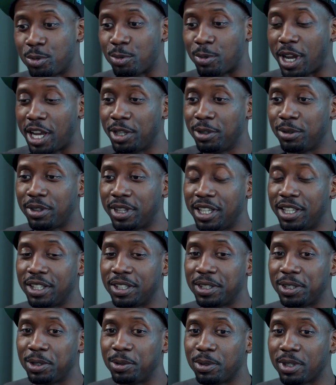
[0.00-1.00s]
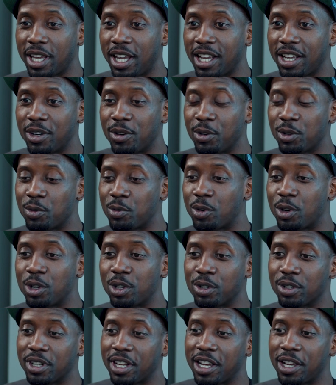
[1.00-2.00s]
Why you think you can't go to
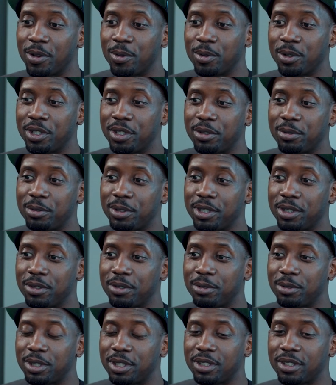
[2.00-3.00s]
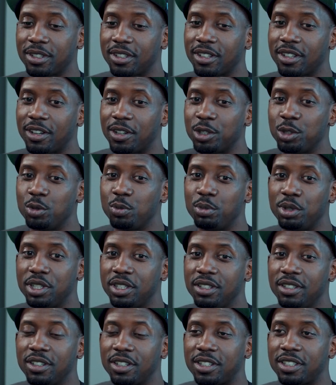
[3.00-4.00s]
work? Like, what are you,
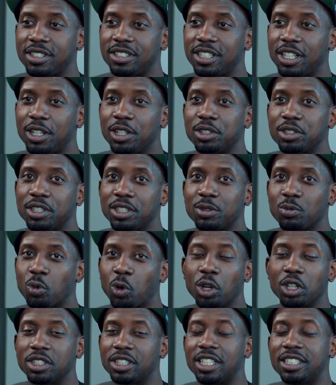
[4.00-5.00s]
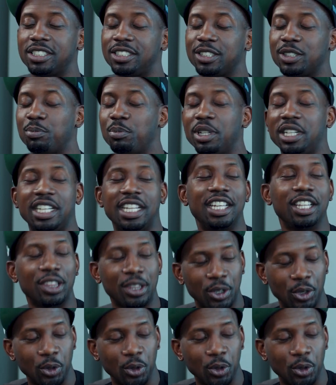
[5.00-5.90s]
or is there this work that's just beneath